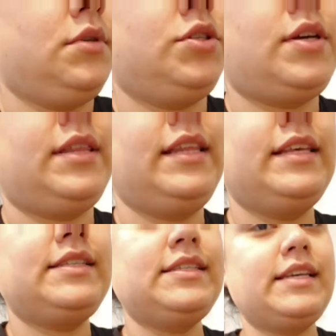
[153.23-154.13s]
So I think
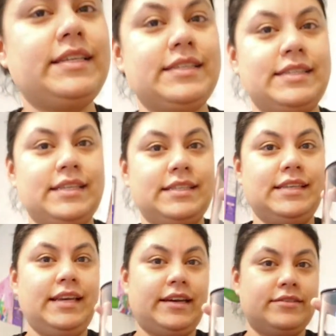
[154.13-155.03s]
this is like
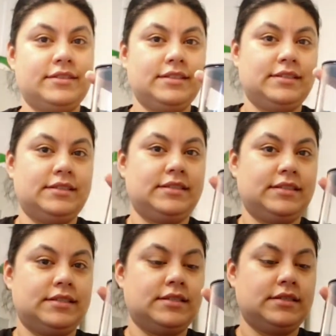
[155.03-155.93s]
60
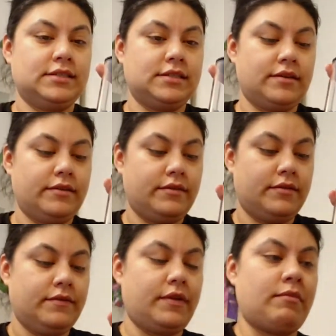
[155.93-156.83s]
ounces,
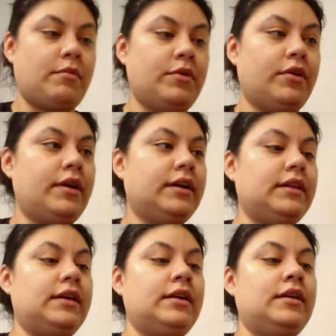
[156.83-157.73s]
if I remember
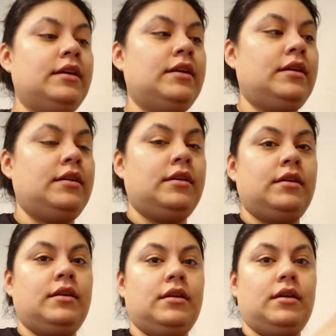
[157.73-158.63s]
correctly.
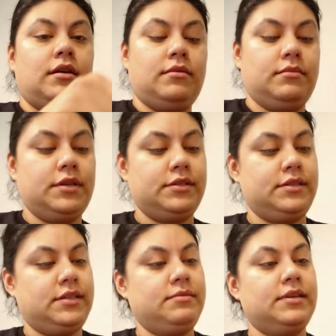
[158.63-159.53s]
There's
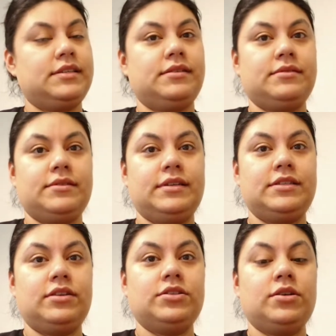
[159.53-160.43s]
steam because it was already
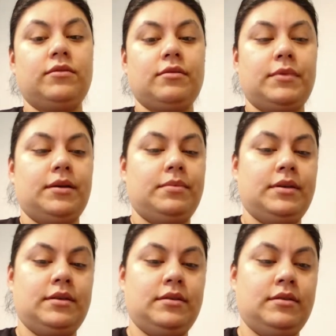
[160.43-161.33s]
starting to warm up
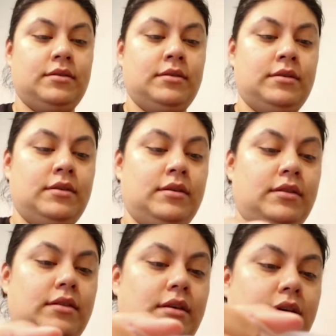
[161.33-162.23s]

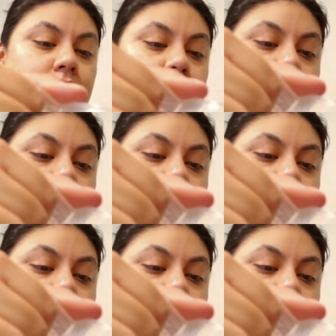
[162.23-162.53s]
the